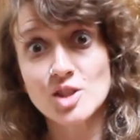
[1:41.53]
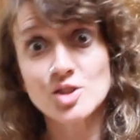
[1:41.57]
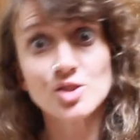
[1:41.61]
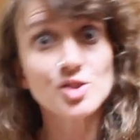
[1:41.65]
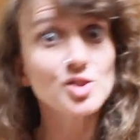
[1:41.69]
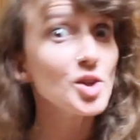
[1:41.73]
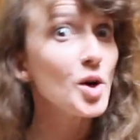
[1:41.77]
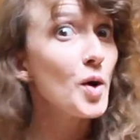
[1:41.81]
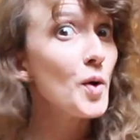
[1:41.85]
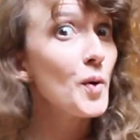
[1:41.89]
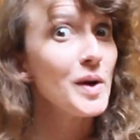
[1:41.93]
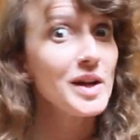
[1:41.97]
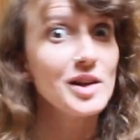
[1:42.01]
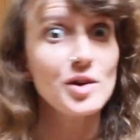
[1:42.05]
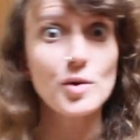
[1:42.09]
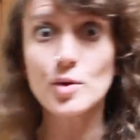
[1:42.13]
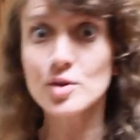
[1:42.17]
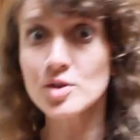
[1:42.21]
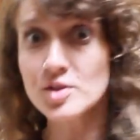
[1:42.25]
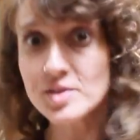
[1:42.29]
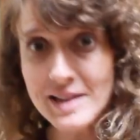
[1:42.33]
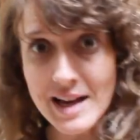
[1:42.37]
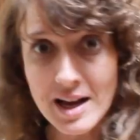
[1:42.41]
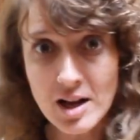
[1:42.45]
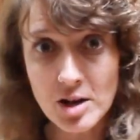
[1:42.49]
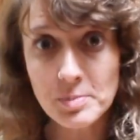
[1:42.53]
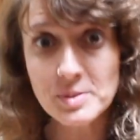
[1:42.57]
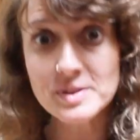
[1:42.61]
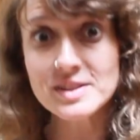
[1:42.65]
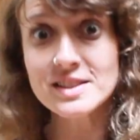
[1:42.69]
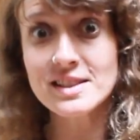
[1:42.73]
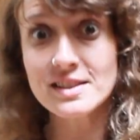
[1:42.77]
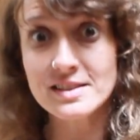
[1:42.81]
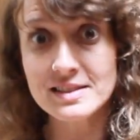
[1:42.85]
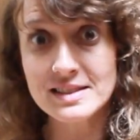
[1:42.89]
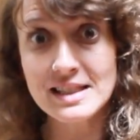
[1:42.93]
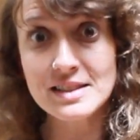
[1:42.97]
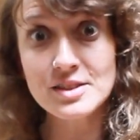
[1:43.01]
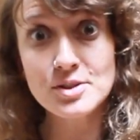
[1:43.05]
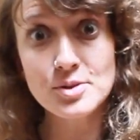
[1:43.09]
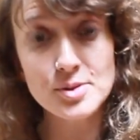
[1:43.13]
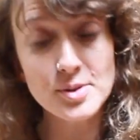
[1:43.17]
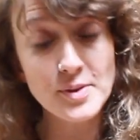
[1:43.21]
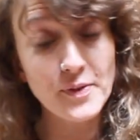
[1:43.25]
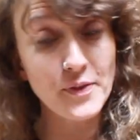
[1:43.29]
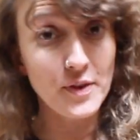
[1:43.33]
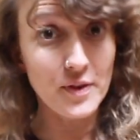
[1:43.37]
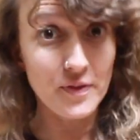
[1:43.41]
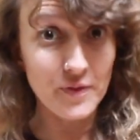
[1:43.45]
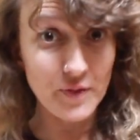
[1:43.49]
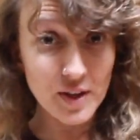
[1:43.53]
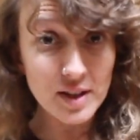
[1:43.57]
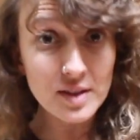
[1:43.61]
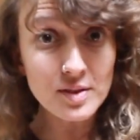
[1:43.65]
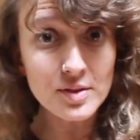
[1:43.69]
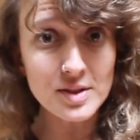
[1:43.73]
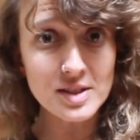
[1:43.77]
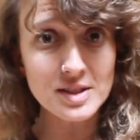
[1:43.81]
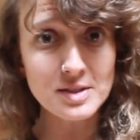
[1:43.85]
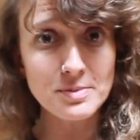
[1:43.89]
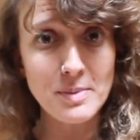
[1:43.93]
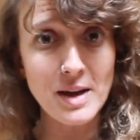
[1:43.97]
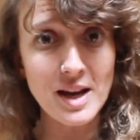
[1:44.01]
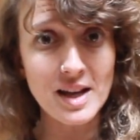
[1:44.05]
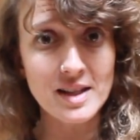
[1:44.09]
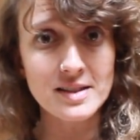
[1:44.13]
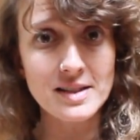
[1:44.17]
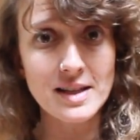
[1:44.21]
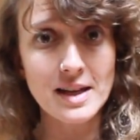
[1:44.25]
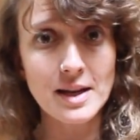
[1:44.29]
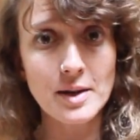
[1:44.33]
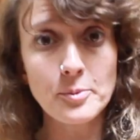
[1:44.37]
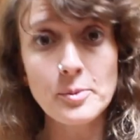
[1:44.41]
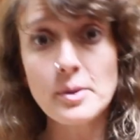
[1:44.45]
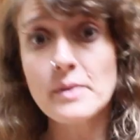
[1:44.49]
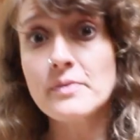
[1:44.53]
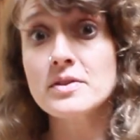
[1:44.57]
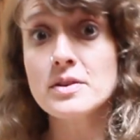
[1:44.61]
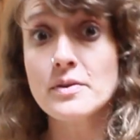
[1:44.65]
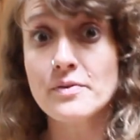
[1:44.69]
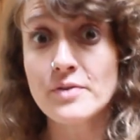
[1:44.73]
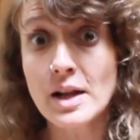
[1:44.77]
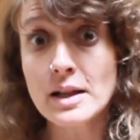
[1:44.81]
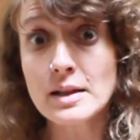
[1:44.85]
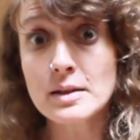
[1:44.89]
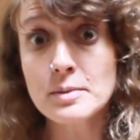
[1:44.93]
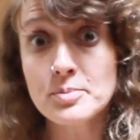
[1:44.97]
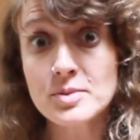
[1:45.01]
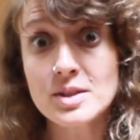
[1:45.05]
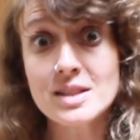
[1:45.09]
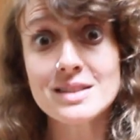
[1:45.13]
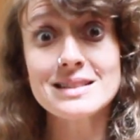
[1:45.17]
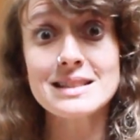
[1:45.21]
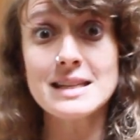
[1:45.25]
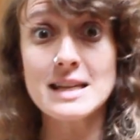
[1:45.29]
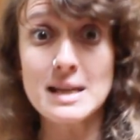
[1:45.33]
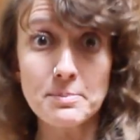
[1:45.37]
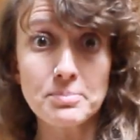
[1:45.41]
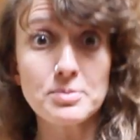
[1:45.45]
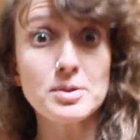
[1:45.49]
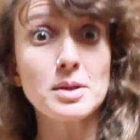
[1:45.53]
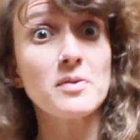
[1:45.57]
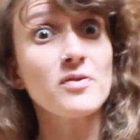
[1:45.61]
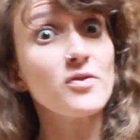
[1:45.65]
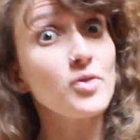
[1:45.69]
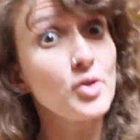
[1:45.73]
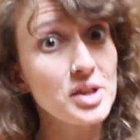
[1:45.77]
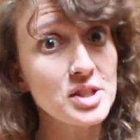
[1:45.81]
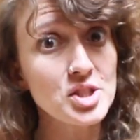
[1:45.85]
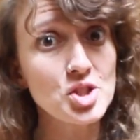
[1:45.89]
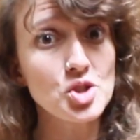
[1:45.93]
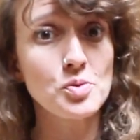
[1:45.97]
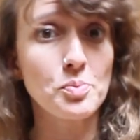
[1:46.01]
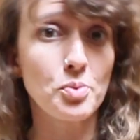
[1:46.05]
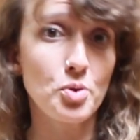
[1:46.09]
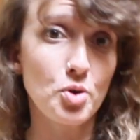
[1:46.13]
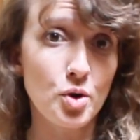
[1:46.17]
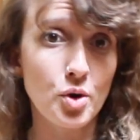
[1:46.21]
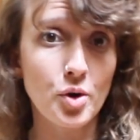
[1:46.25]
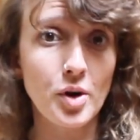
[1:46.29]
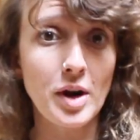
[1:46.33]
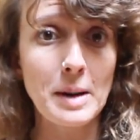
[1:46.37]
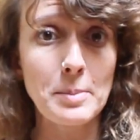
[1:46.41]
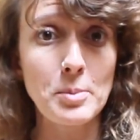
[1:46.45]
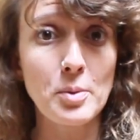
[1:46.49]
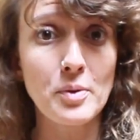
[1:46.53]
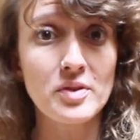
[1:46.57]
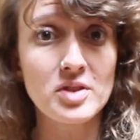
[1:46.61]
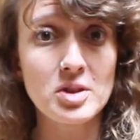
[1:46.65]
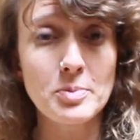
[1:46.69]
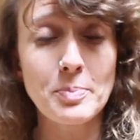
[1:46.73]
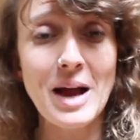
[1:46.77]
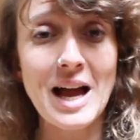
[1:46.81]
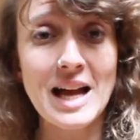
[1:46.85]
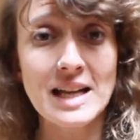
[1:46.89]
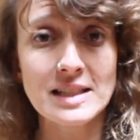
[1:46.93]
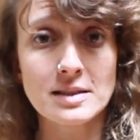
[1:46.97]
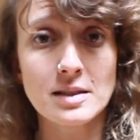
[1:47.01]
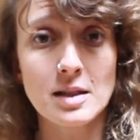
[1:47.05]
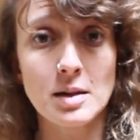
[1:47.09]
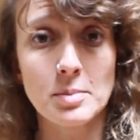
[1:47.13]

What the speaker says: So in order to help us continue to fulfill this mandate, we've developed the Tip the Fringe program over the past